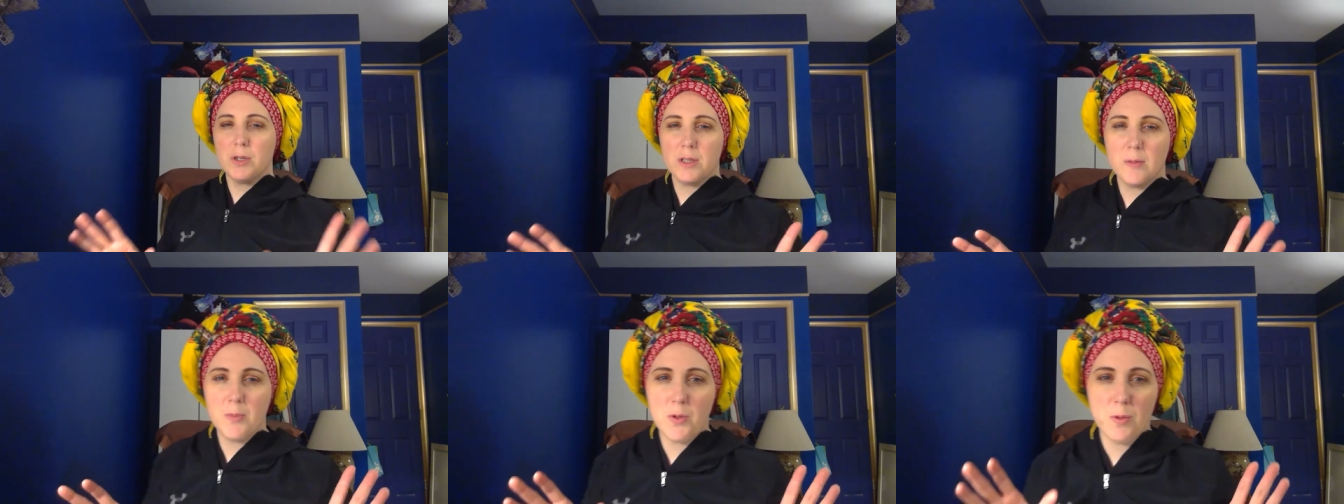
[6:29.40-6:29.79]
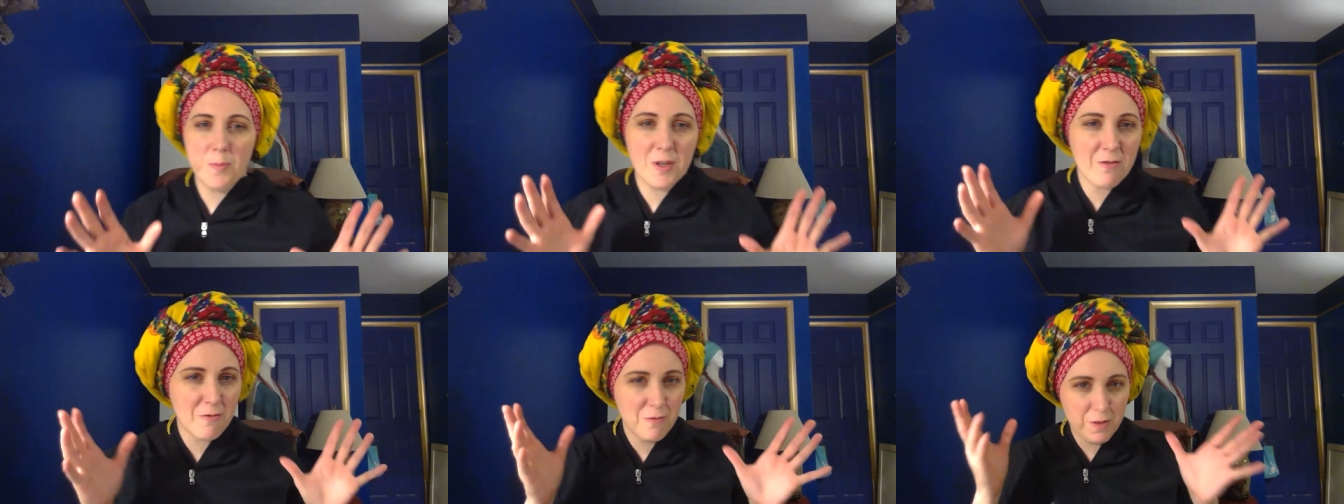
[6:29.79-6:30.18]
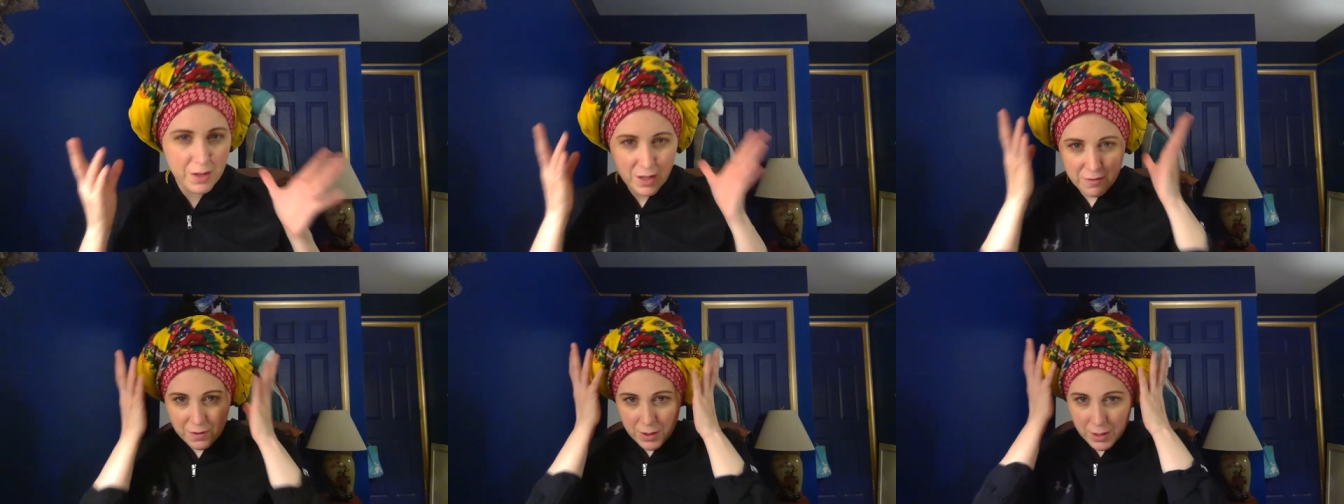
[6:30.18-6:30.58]
simple, but
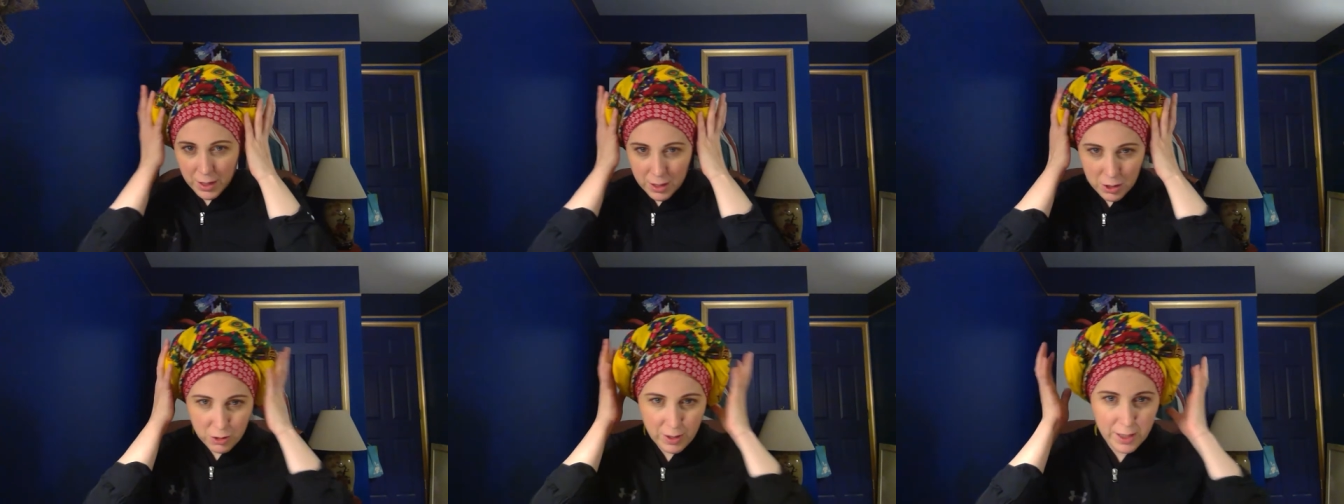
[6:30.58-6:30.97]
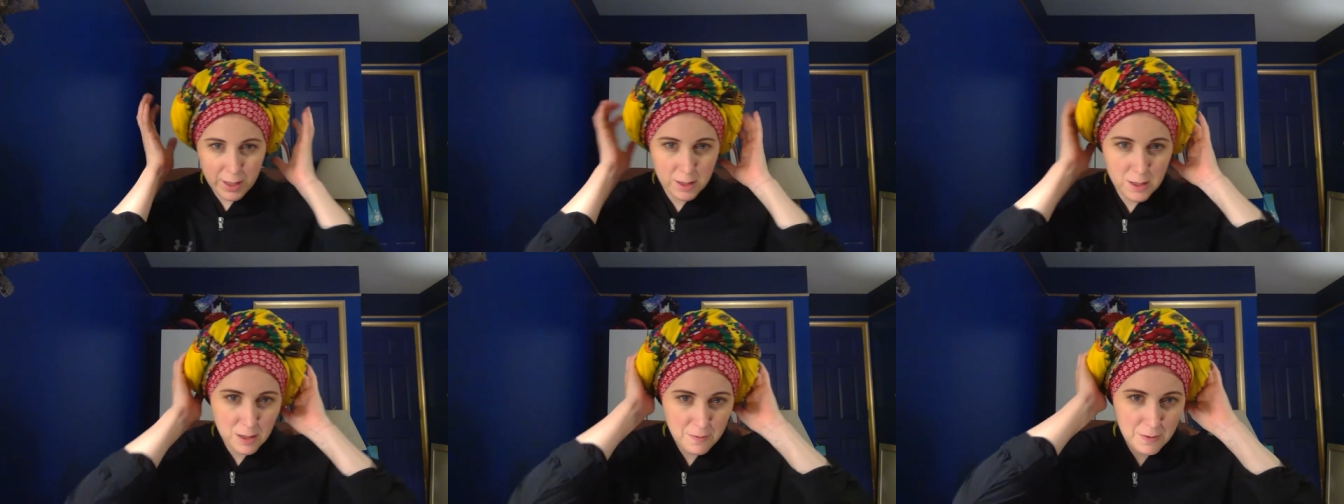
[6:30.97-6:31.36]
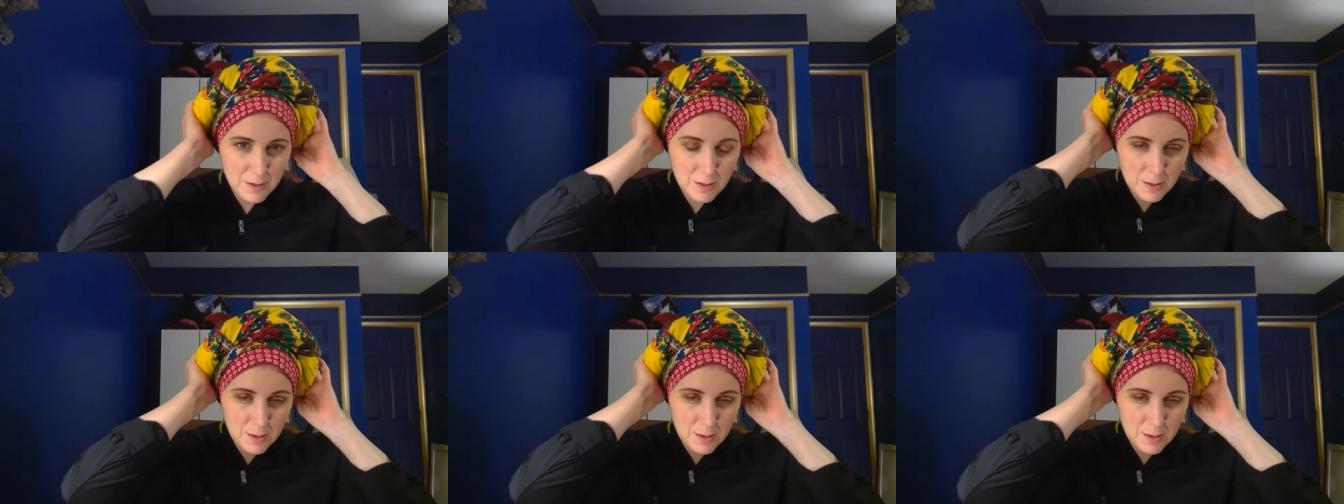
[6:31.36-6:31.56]
very, very attractive.